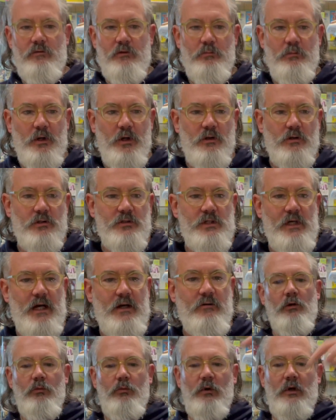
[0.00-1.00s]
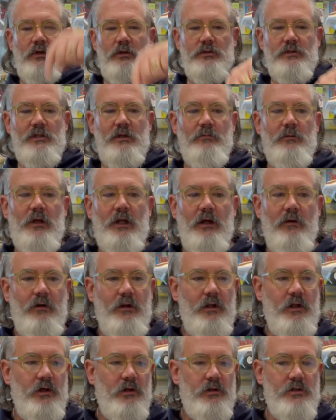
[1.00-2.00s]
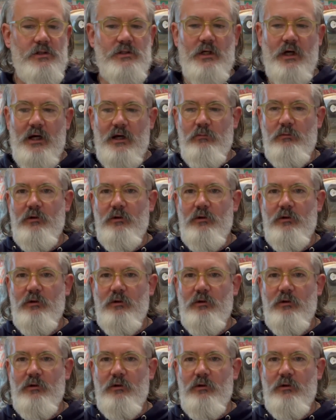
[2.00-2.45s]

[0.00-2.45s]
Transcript: the box out whilst I'm gluing the other side,